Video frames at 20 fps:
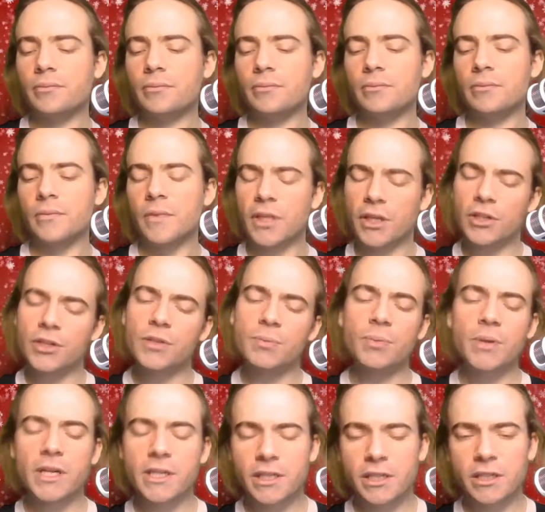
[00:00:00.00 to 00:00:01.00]
there's
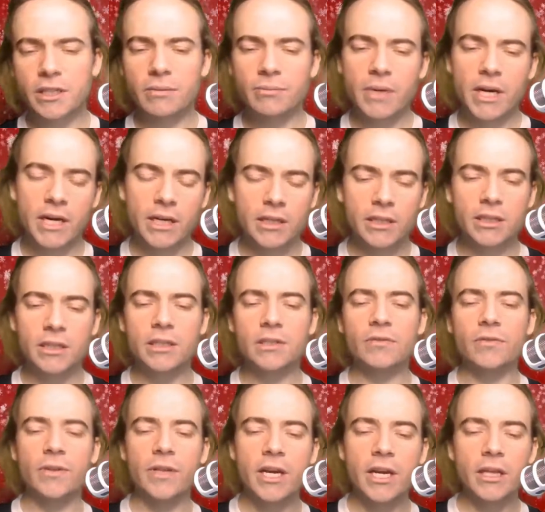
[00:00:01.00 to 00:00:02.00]
pluses and minuses
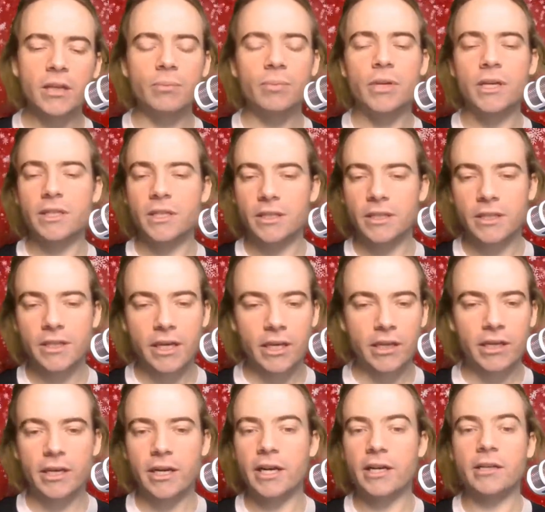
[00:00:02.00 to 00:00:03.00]
for that. The plus is that
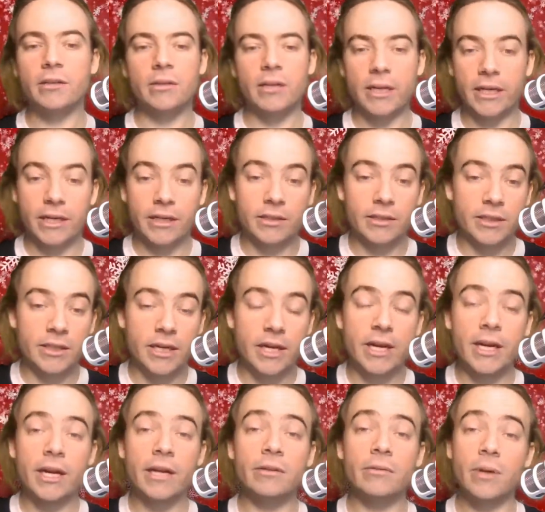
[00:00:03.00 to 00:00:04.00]
like I, I can
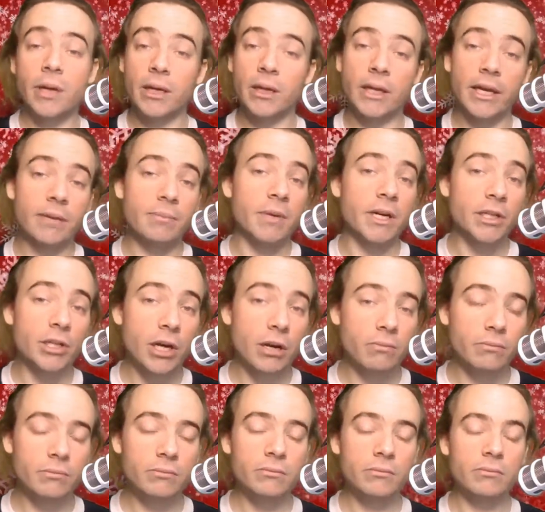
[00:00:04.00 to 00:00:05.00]
say I, I like my job.
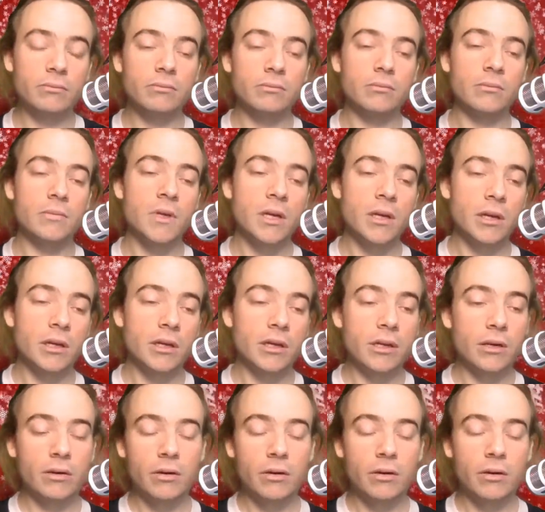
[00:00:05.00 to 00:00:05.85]
You know, I